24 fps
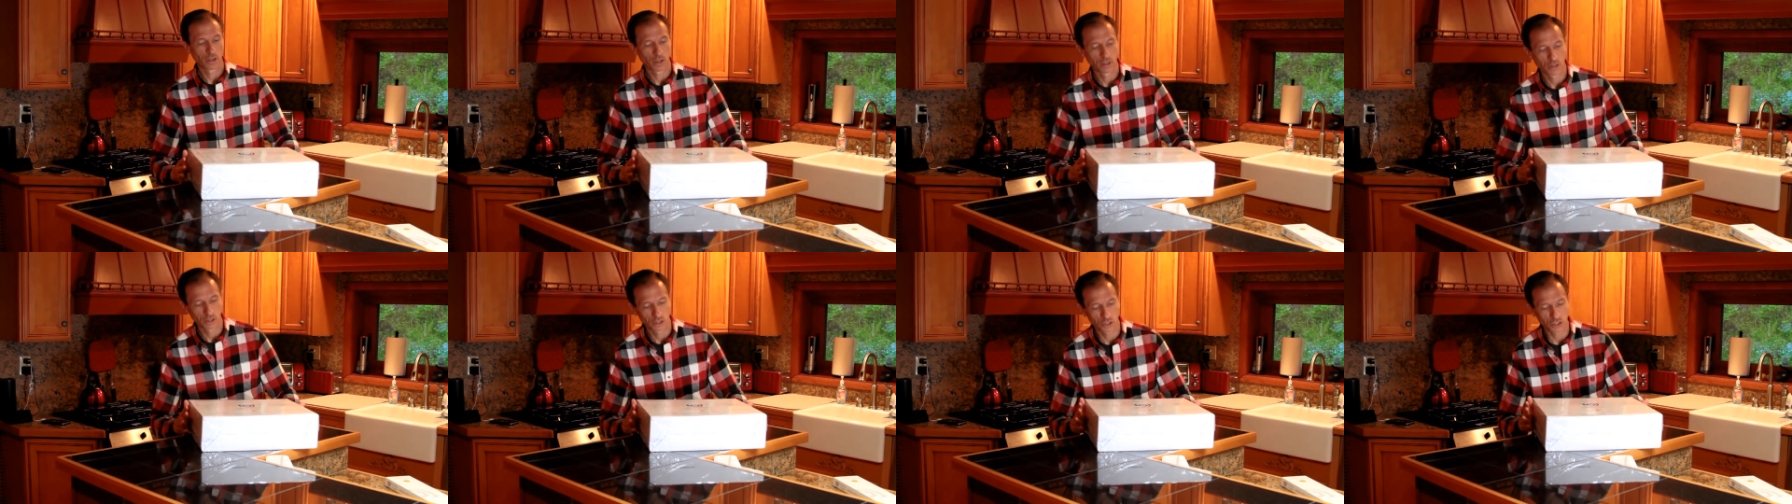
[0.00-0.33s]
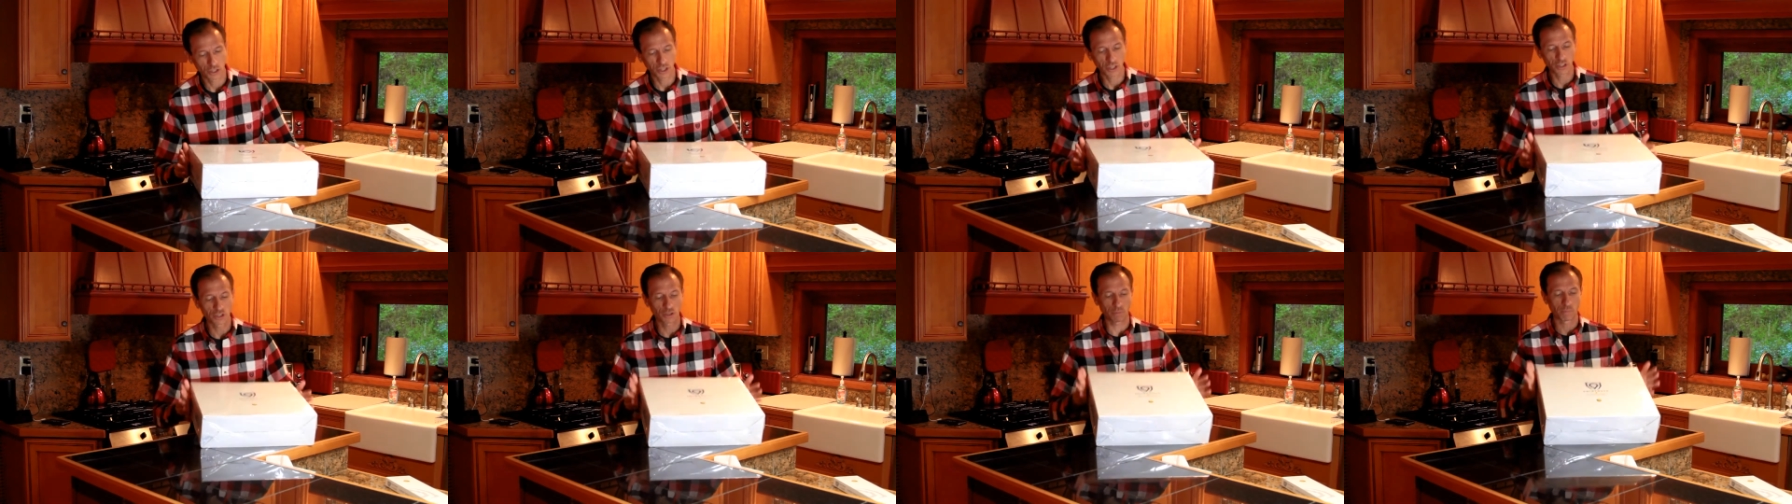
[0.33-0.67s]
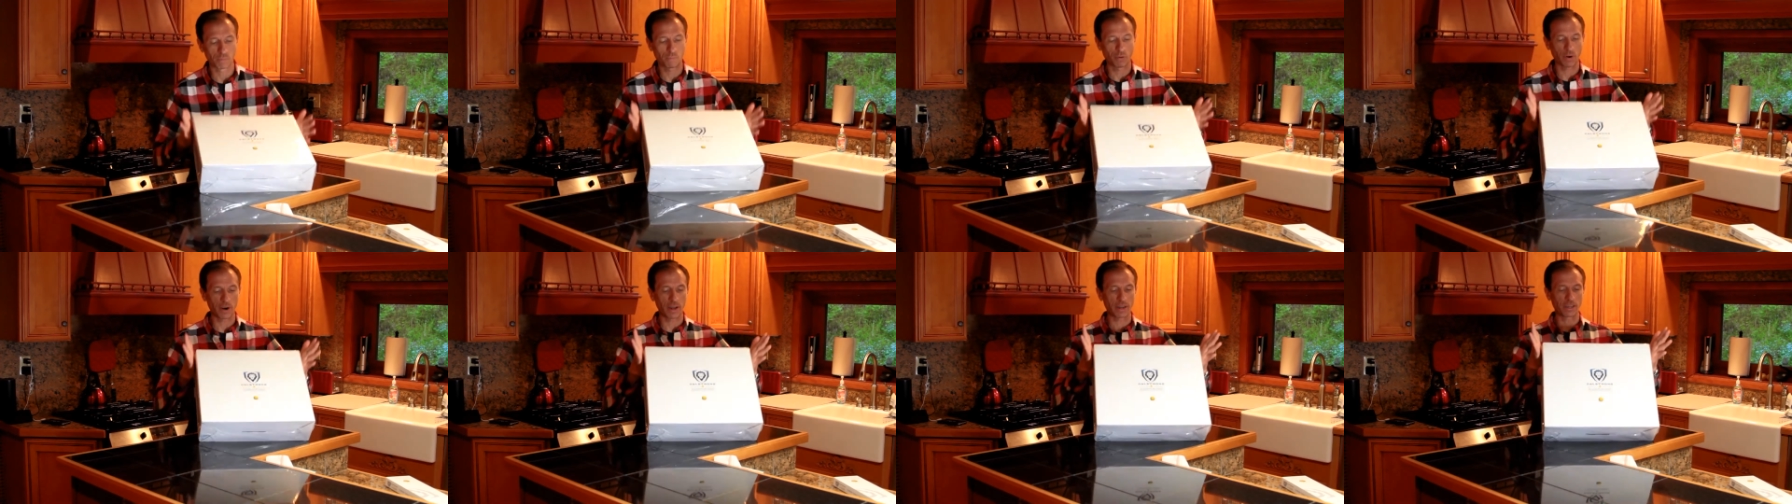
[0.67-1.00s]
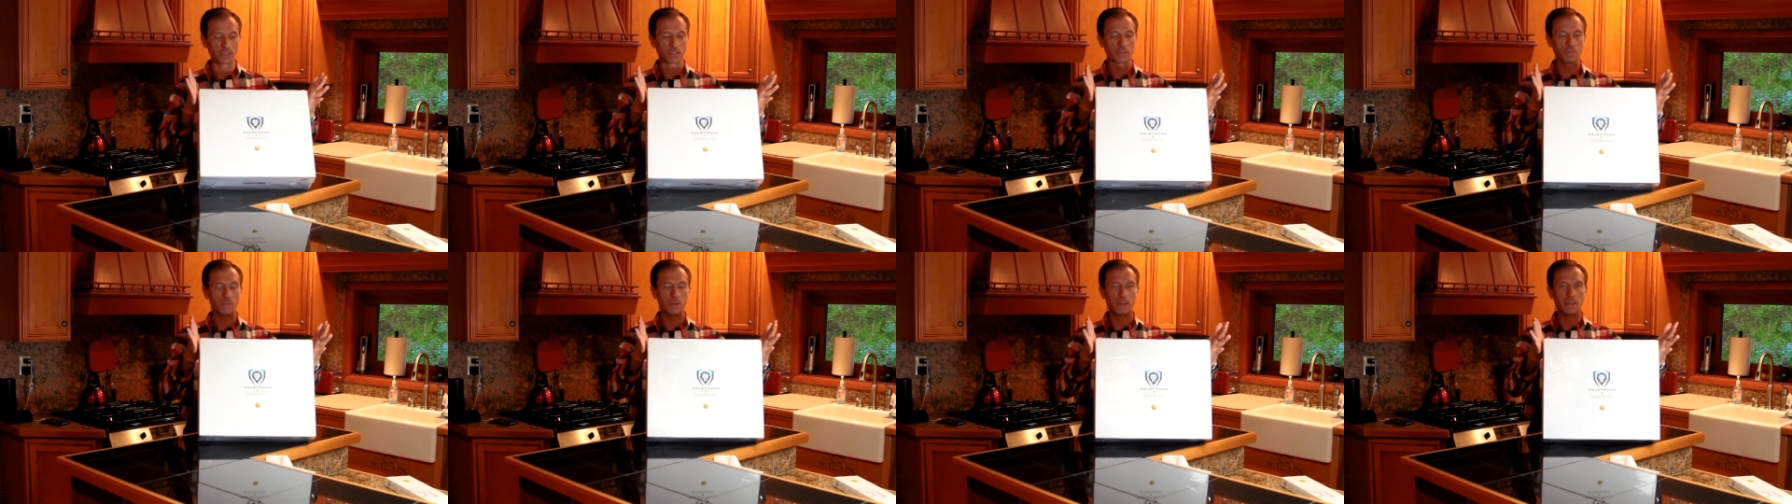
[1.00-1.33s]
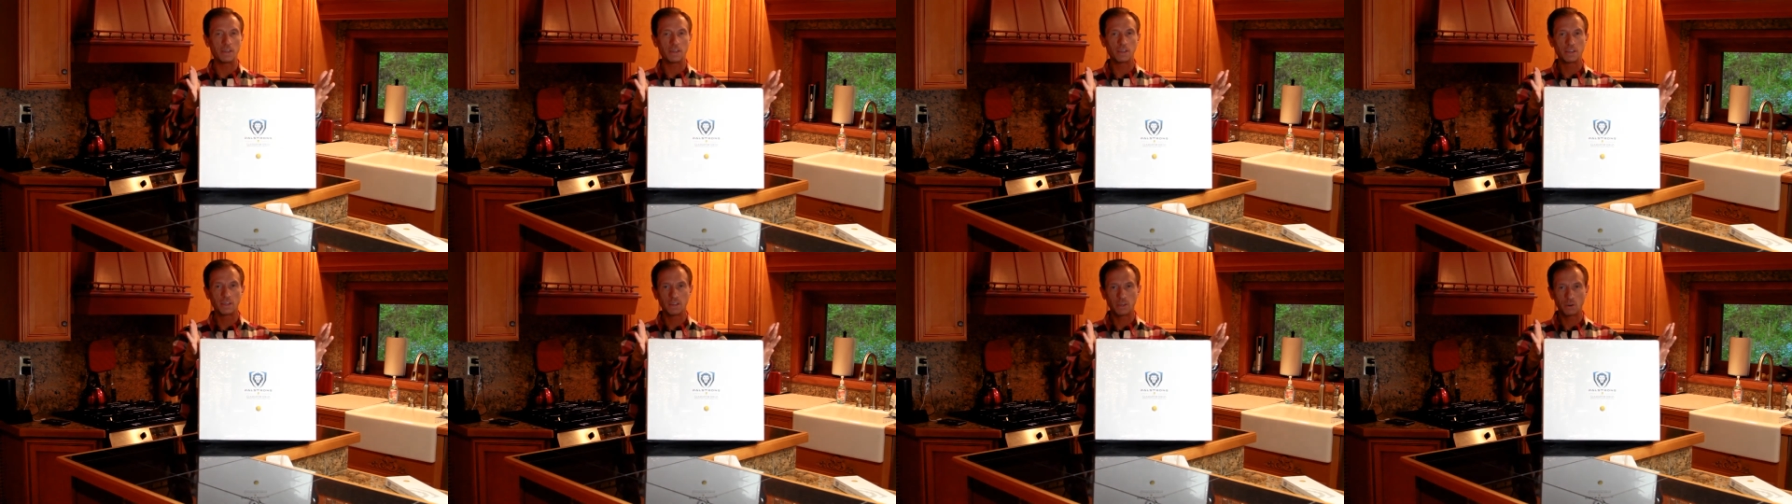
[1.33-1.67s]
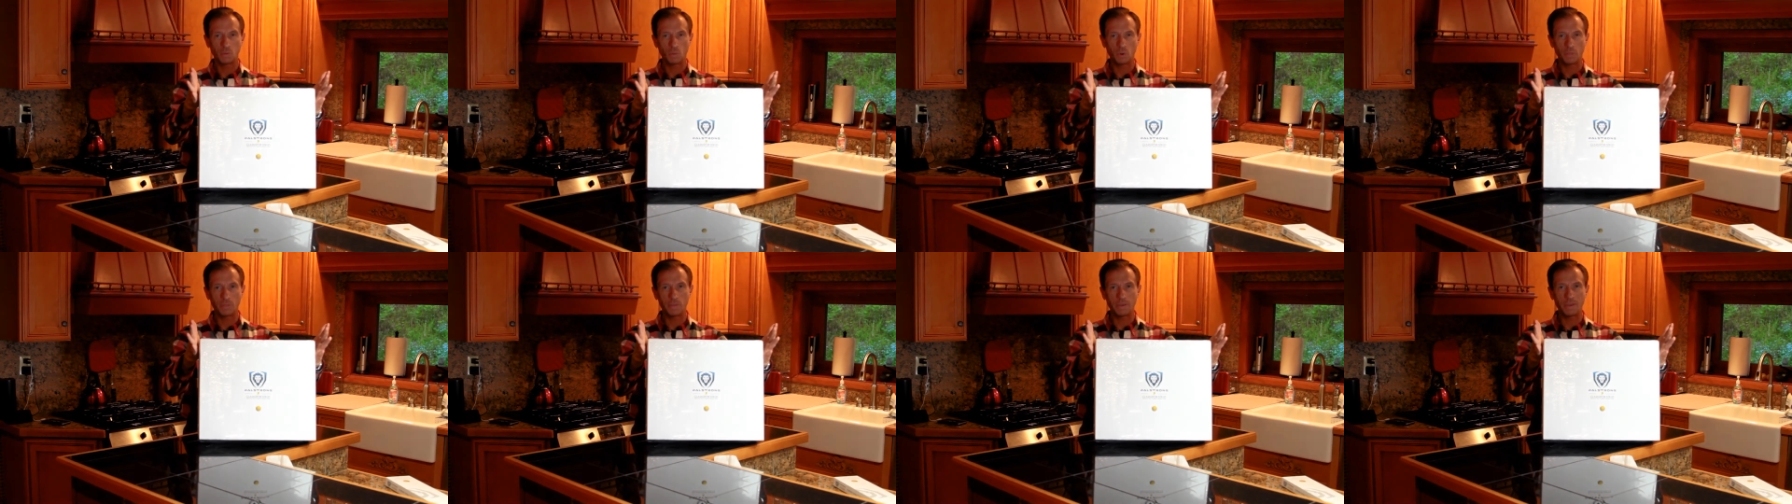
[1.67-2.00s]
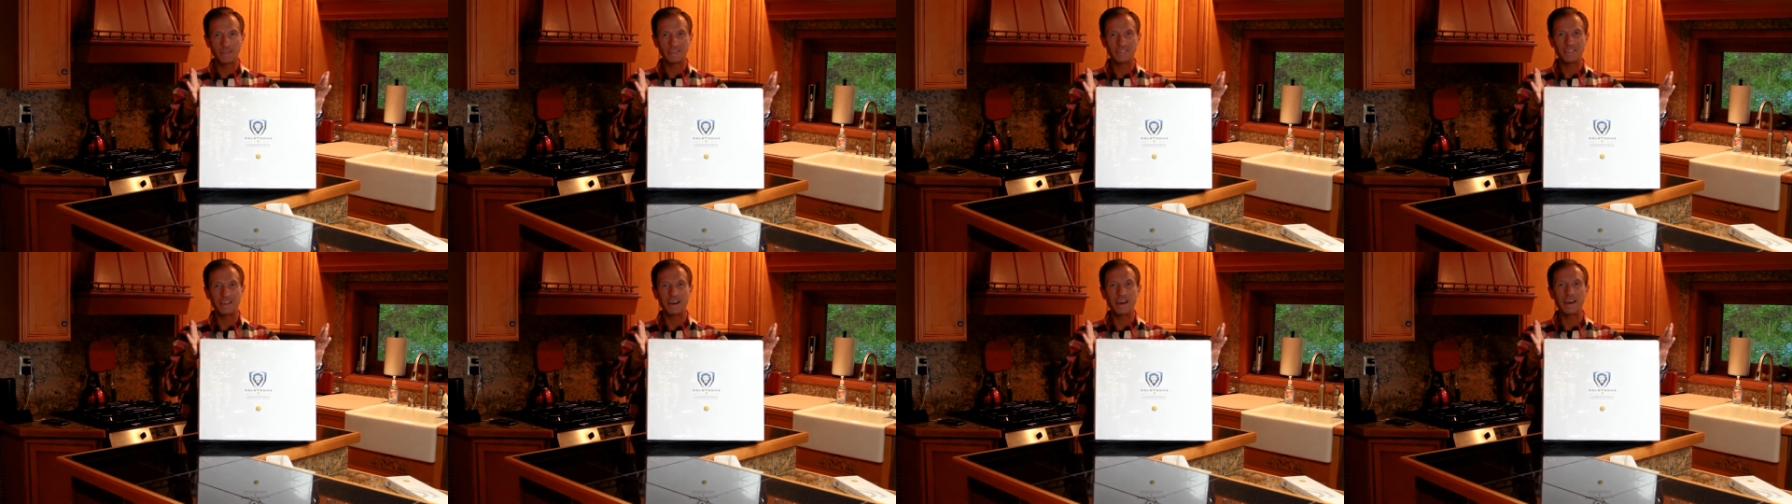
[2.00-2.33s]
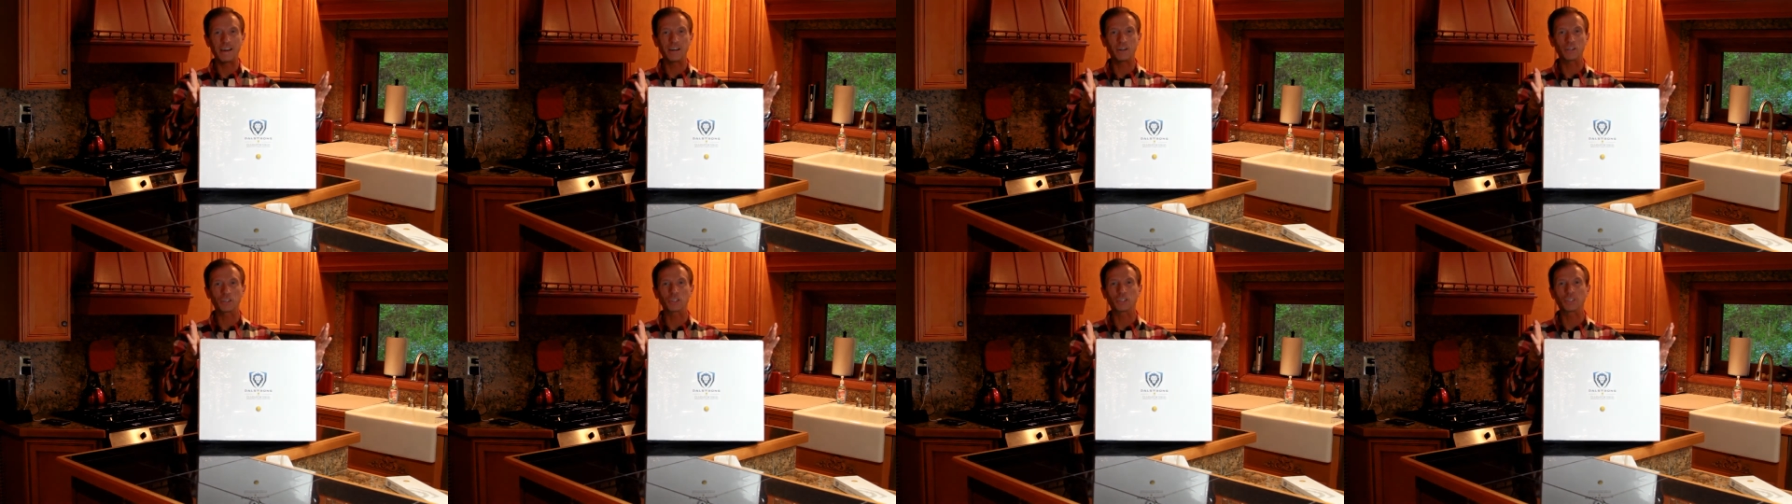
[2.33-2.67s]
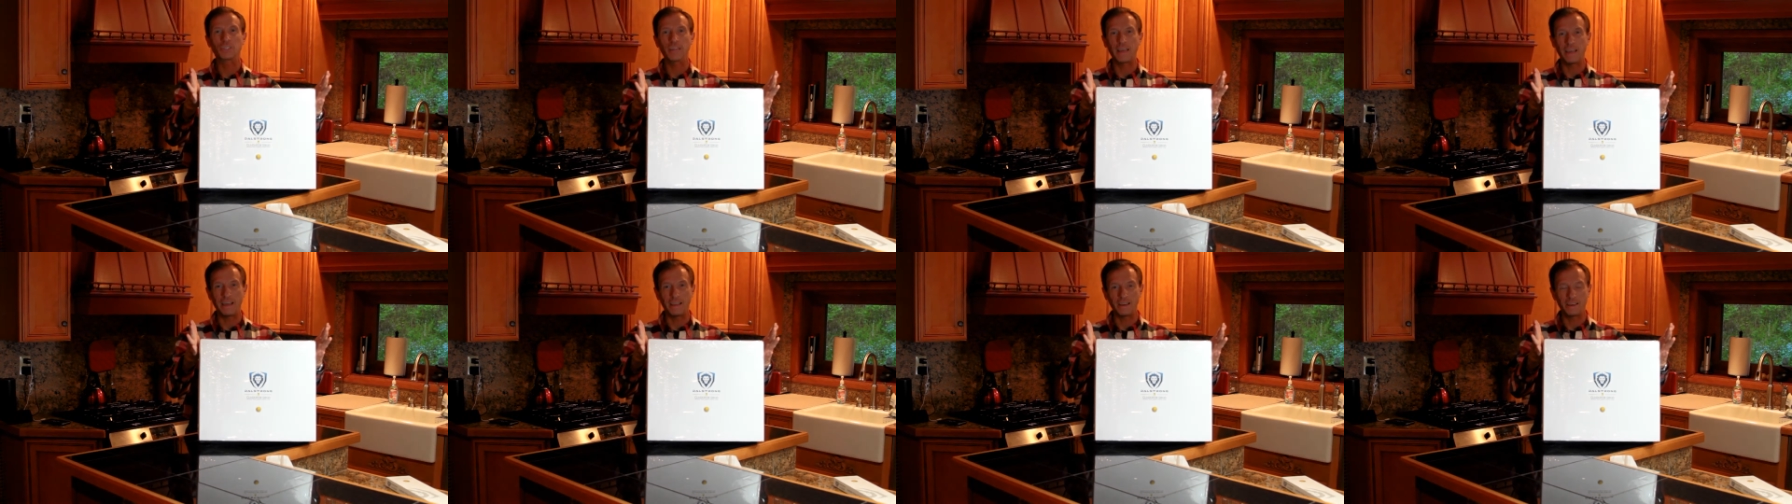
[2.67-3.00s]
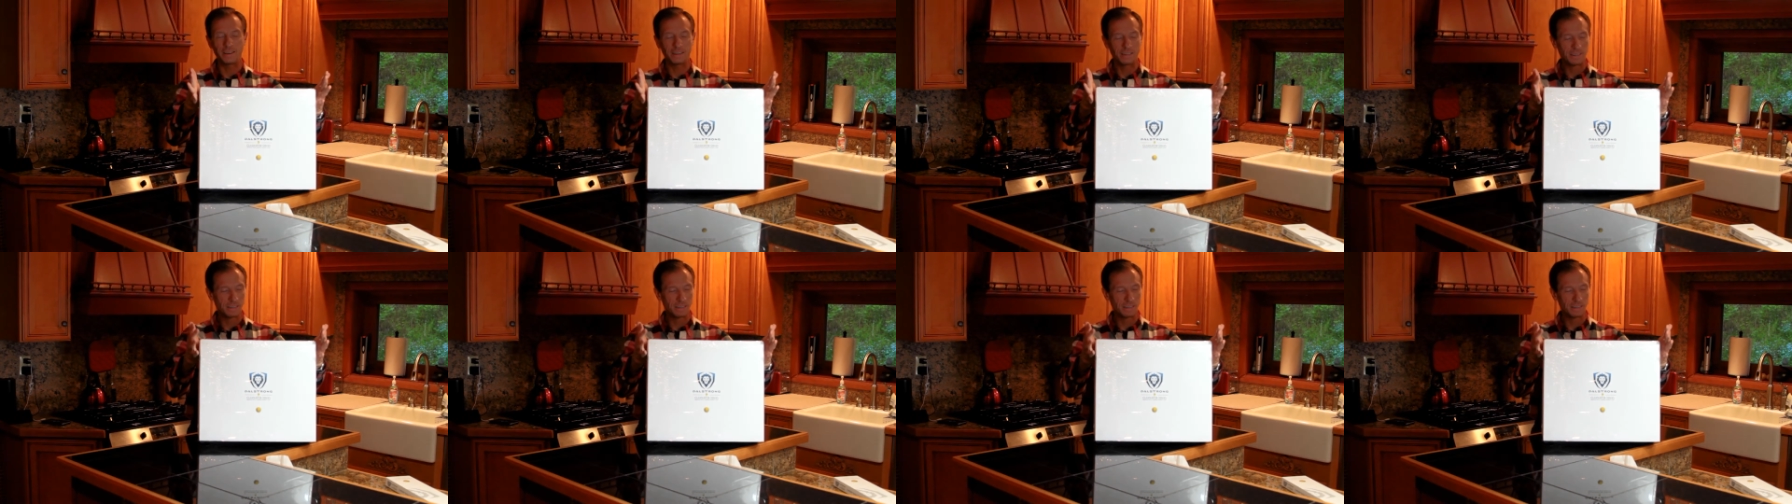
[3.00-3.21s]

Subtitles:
she surprised me with the entire set.